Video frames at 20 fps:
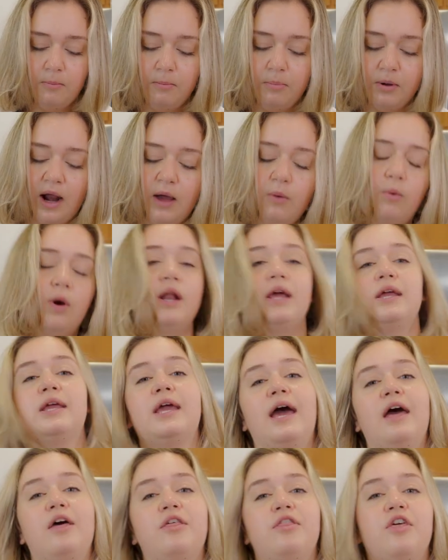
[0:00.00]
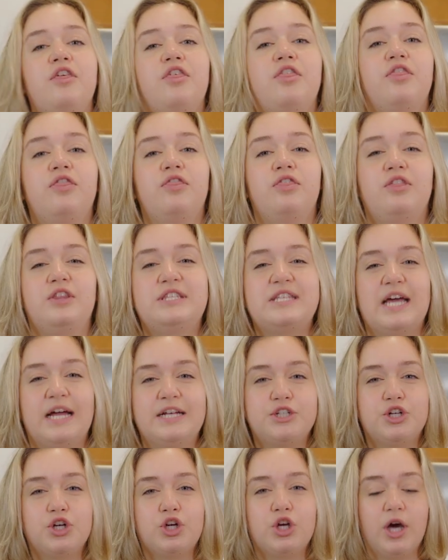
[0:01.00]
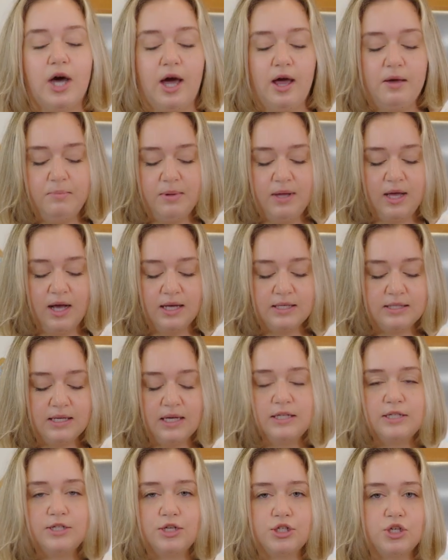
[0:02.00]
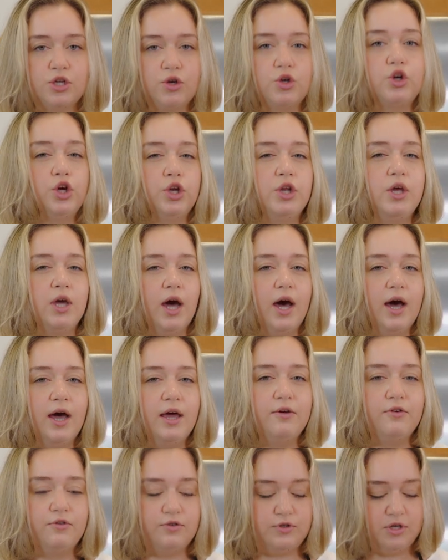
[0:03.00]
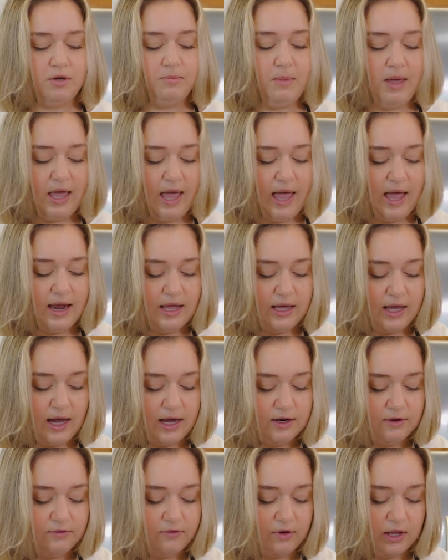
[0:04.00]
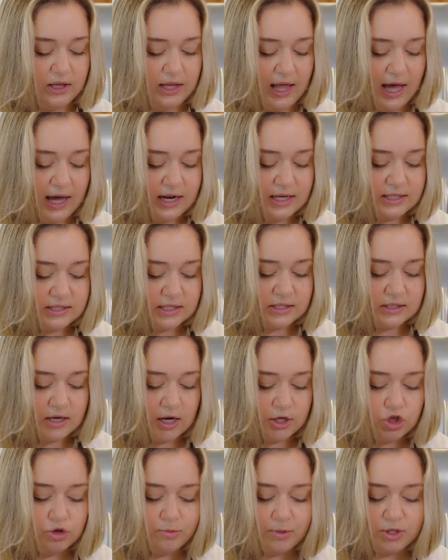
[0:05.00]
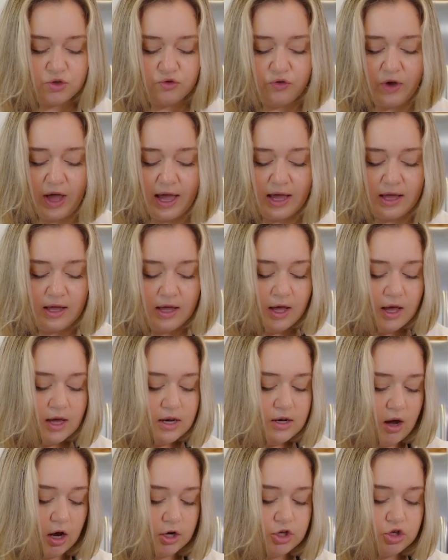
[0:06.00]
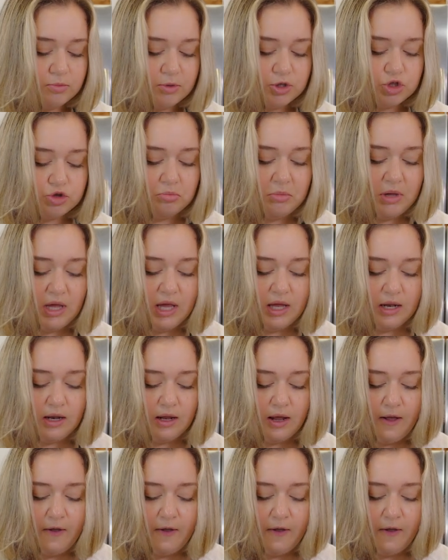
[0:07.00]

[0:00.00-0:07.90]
but I wanna get the center cut because it's just a good cut to make any kind of lattice. It's not too much fat, not too much meat,